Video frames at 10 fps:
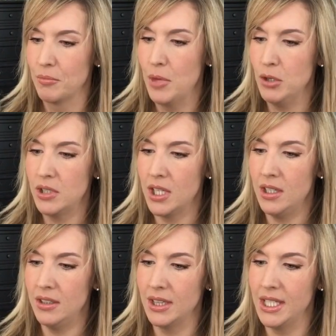
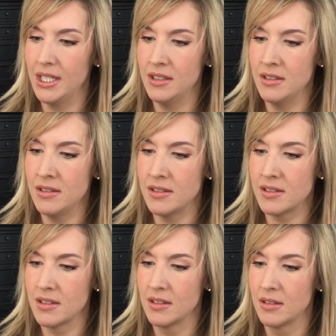Mocha
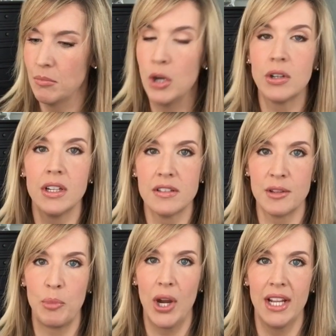Lens. Mocha is the
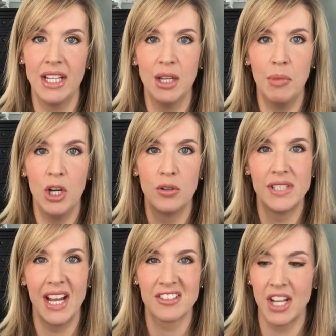brand, M O
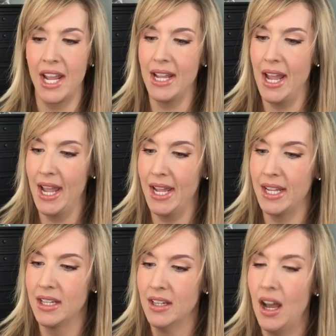K
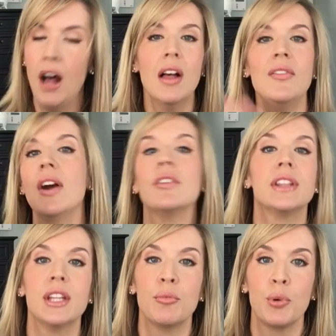A. I'll have
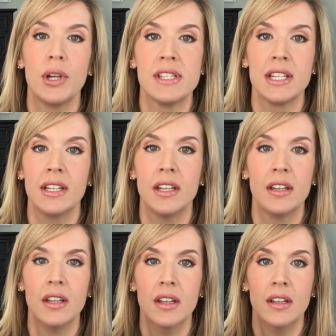everything
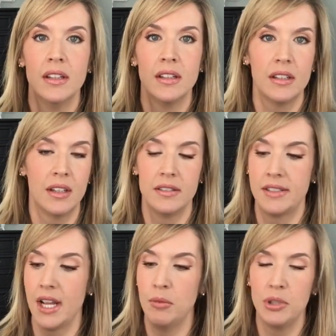printed
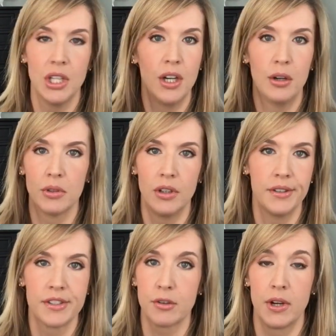down below or on
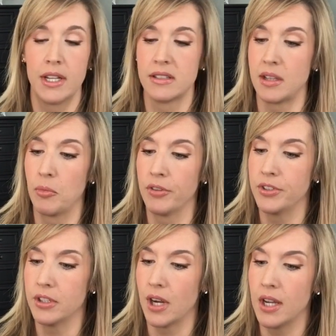the screen somewhere for
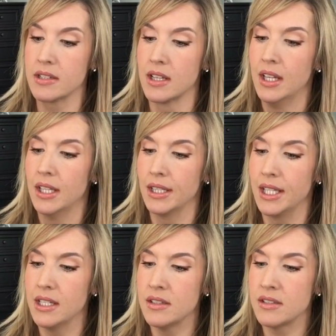you guys.
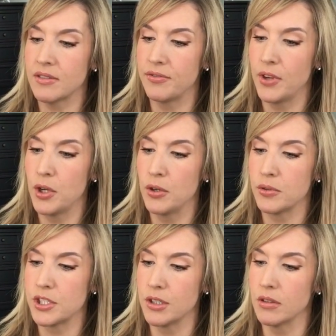Lens
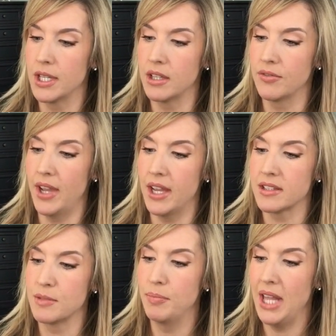Faux Shearling
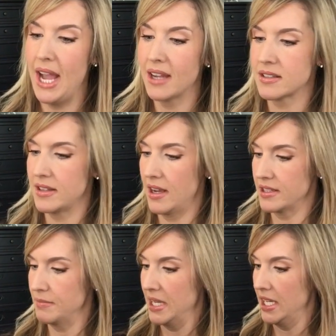Vest, black,
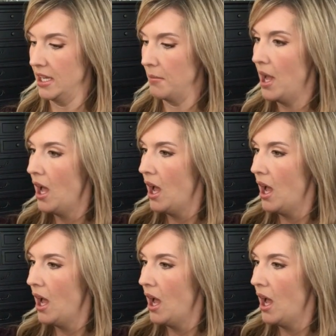size medium.